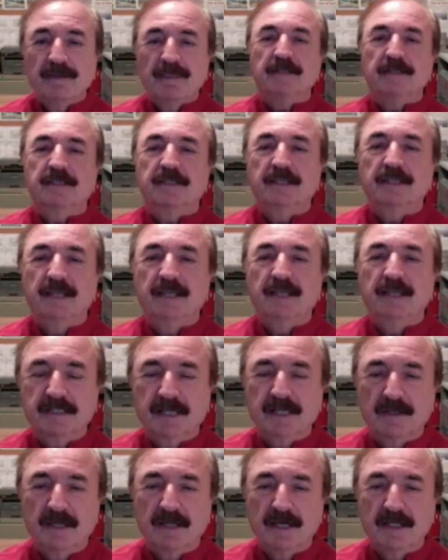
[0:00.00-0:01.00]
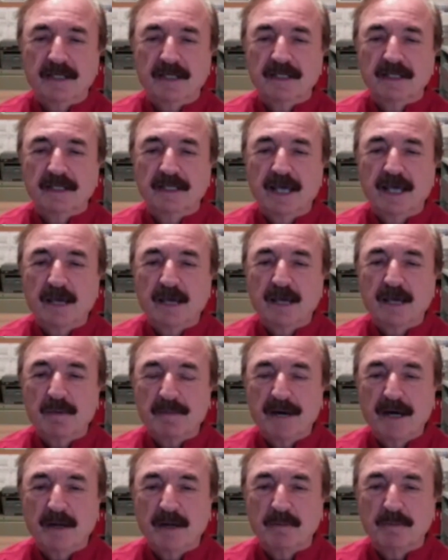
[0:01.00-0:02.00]
that's how that came
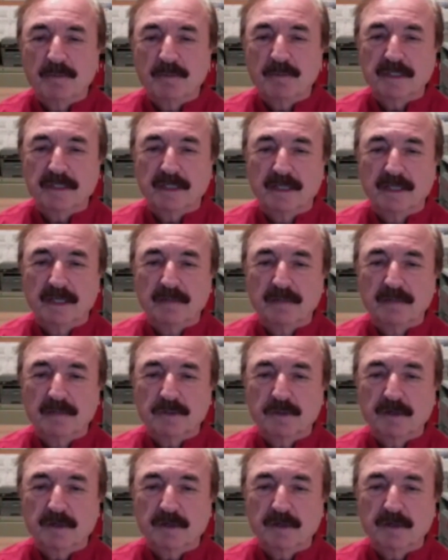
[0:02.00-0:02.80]
about. But that